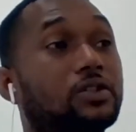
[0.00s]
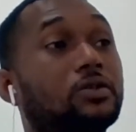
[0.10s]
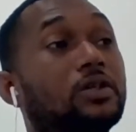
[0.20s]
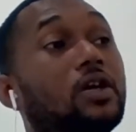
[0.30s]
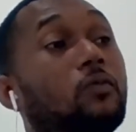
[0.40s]
So
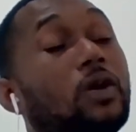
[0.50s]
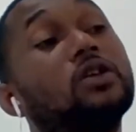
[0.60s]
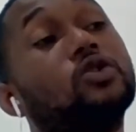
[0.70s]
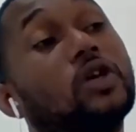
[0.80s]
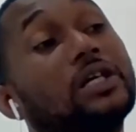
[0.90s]
when
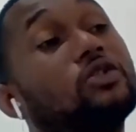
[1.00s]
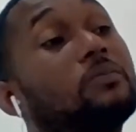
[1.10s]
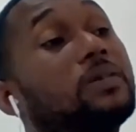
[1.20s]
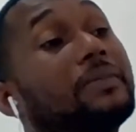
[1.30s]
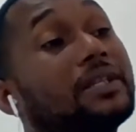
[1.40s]
you're trying to
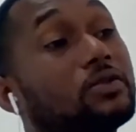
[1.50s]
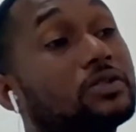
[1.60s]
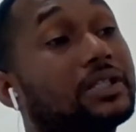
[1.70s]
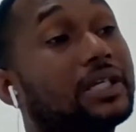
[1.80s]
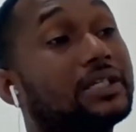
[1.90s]
implement
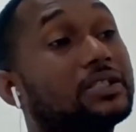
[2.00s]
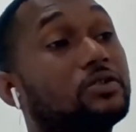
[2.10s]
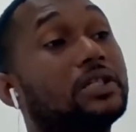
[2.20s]
those things, you